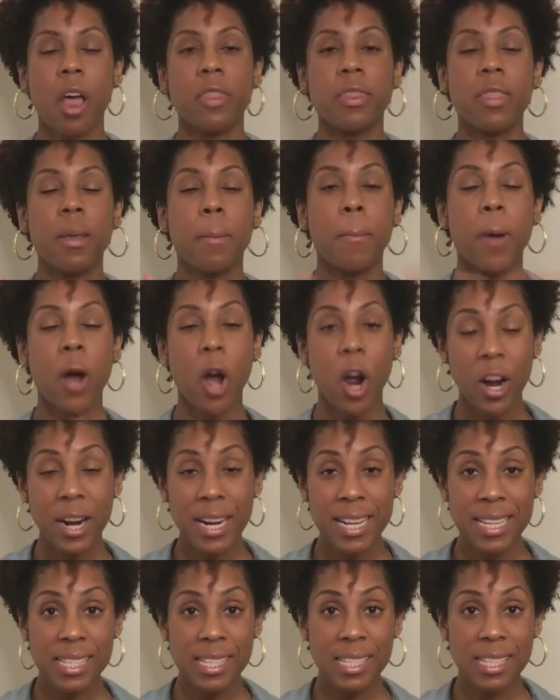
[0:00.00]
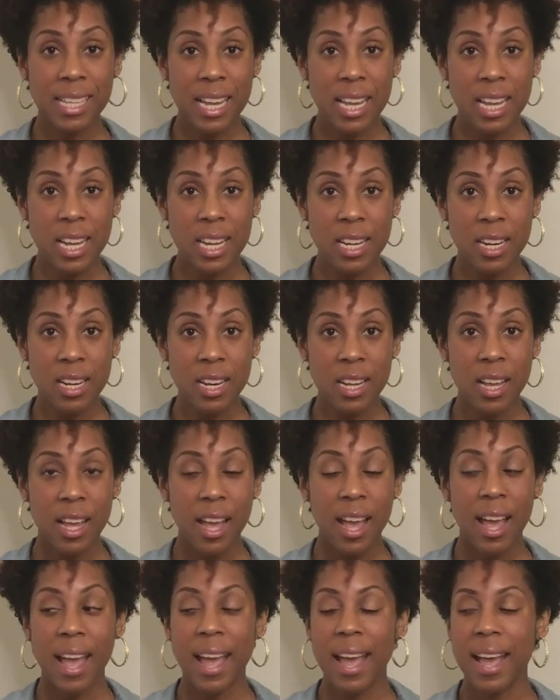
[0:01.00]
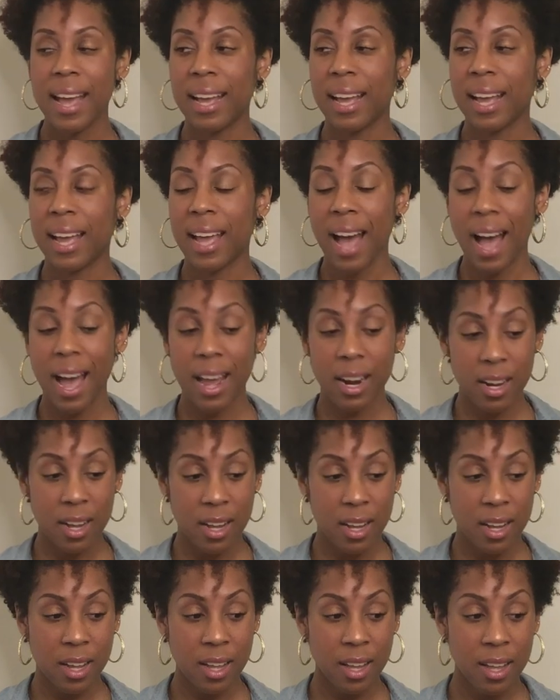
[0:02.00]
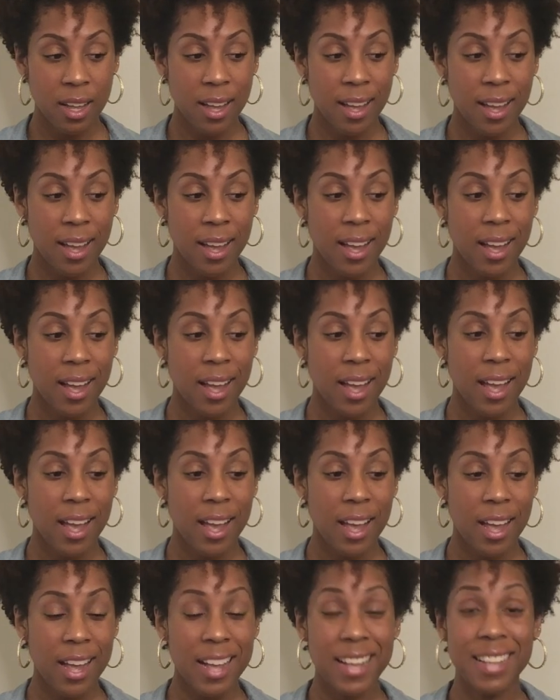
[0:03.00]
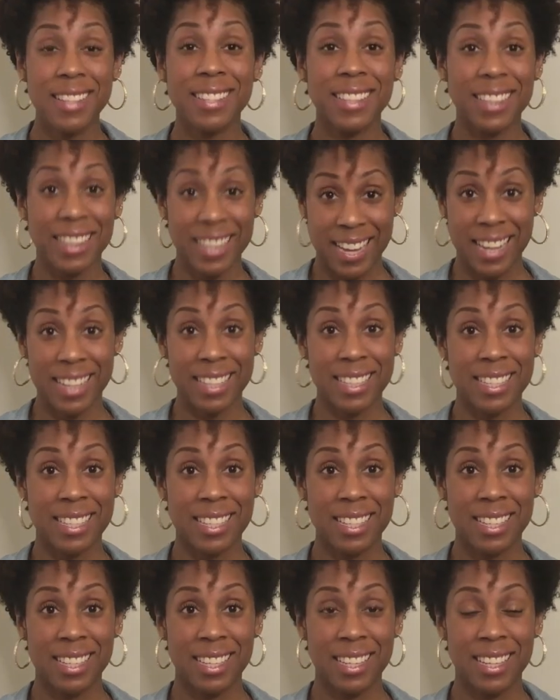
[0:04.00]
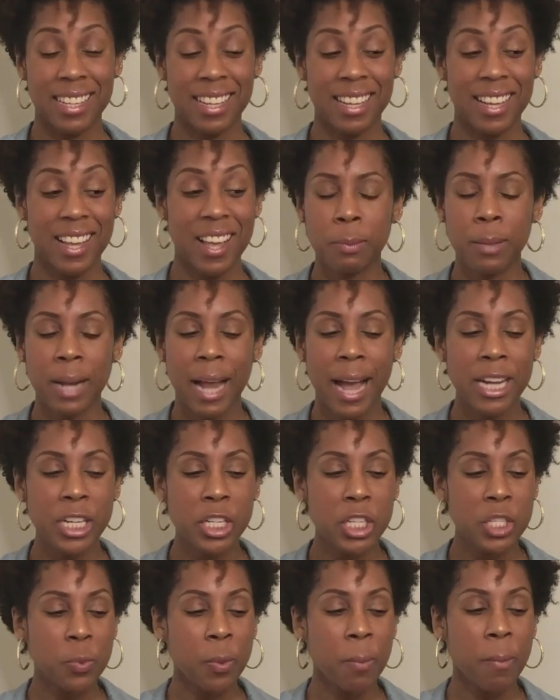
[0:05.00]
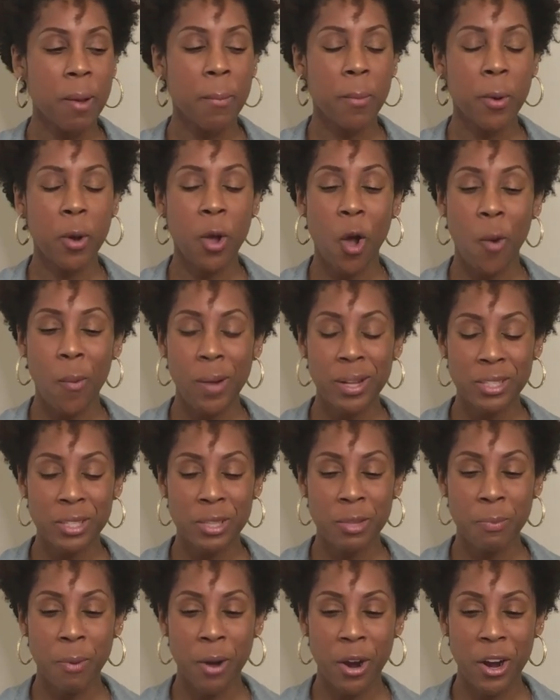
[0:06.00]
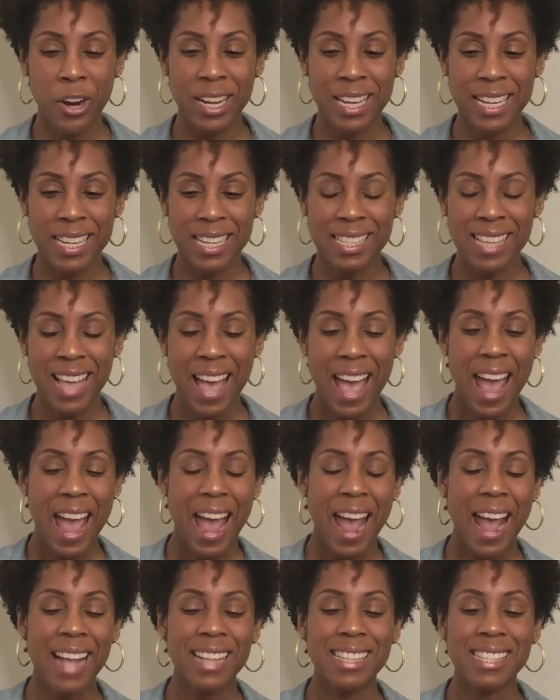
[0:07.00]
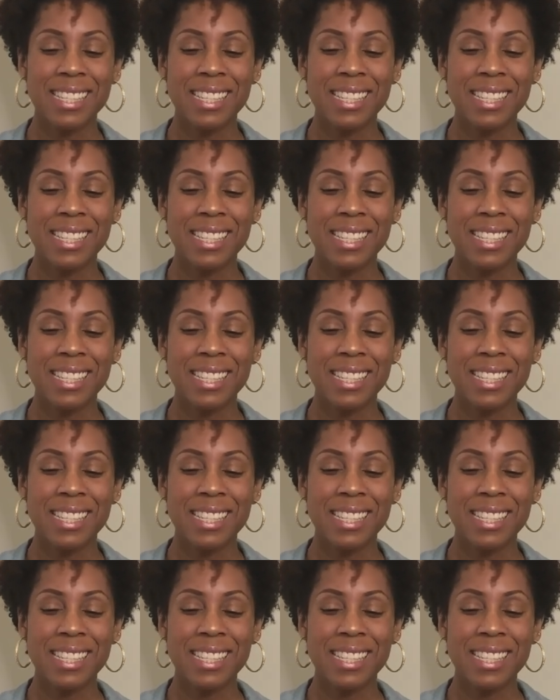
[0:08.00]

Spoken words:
The party scene in Ghana is lit. But I just remember going to the parties and